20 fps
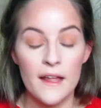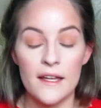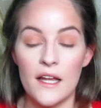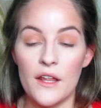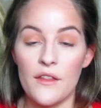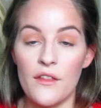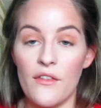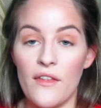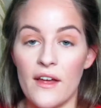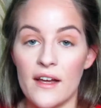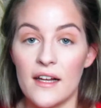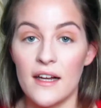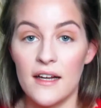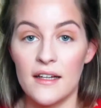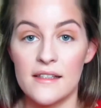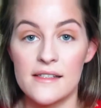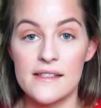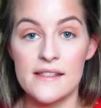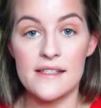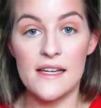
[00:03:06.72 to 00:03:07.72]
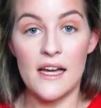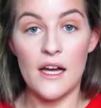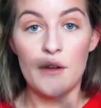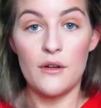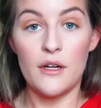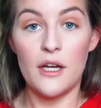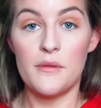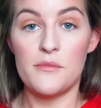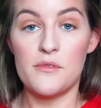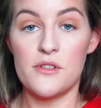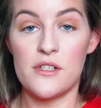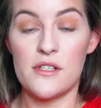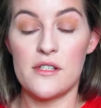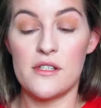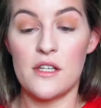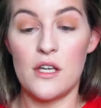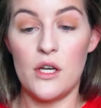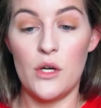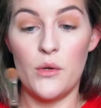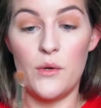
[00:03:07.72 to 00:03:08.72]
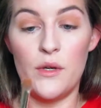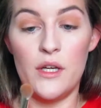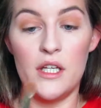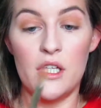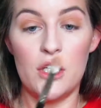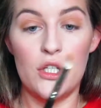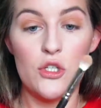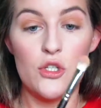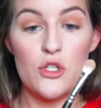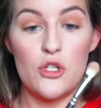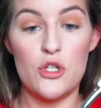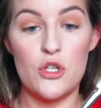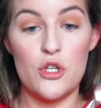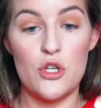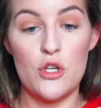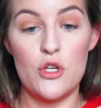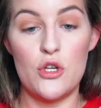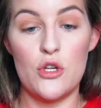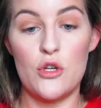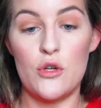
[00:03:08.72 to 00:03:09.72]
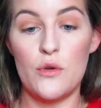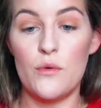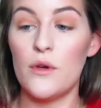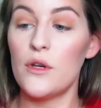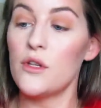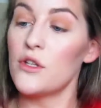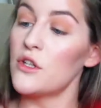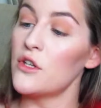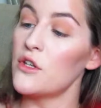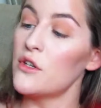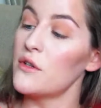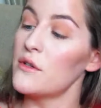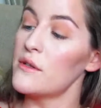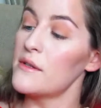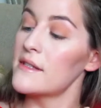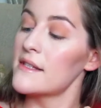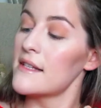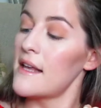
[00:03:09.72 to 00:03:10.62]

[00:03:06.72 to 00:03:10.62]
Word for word: Now that that colour's down, I'm just going to use